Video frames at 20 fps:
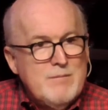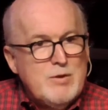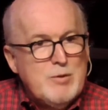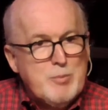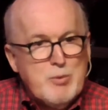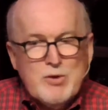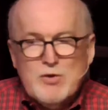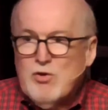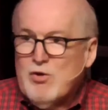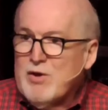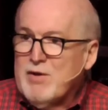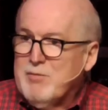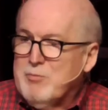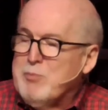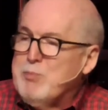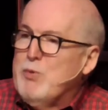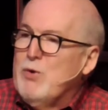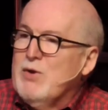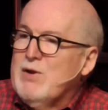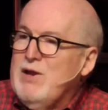to
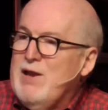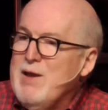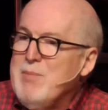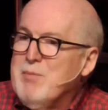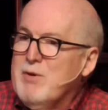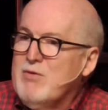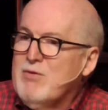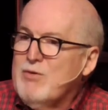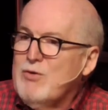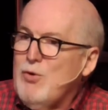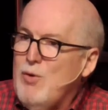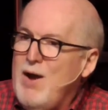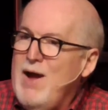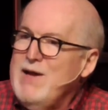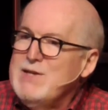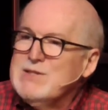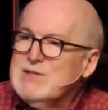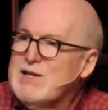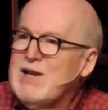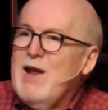proclaim
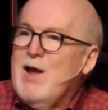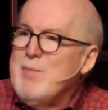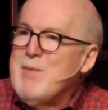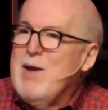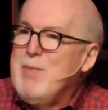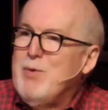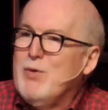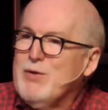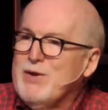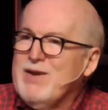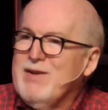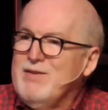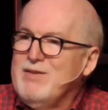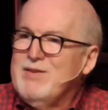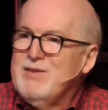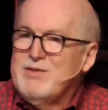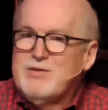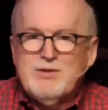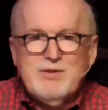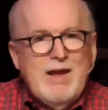Christ that I'm able to
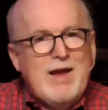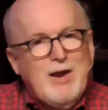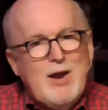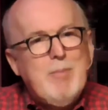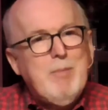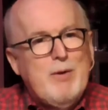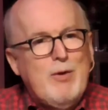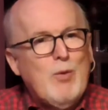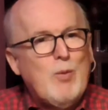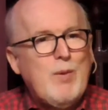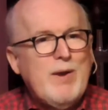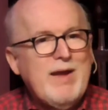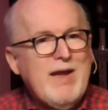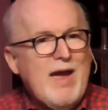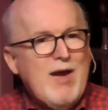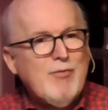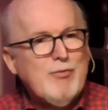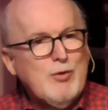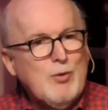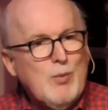stand up here week
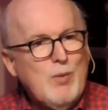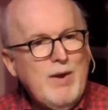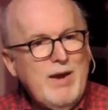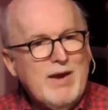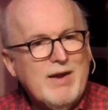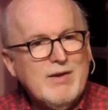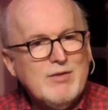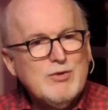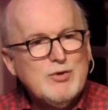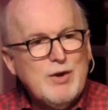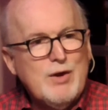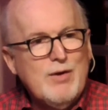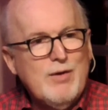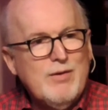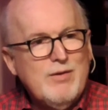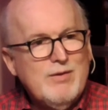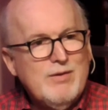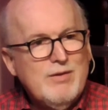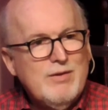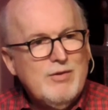after week and
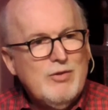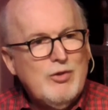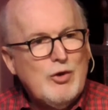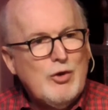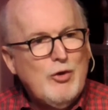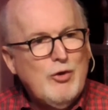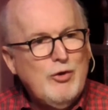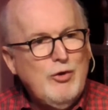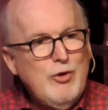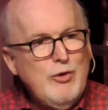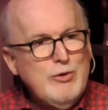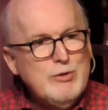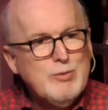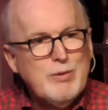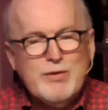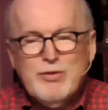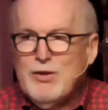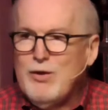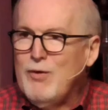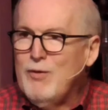share the good news
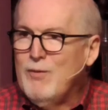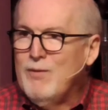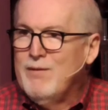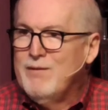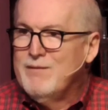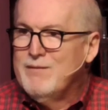with you.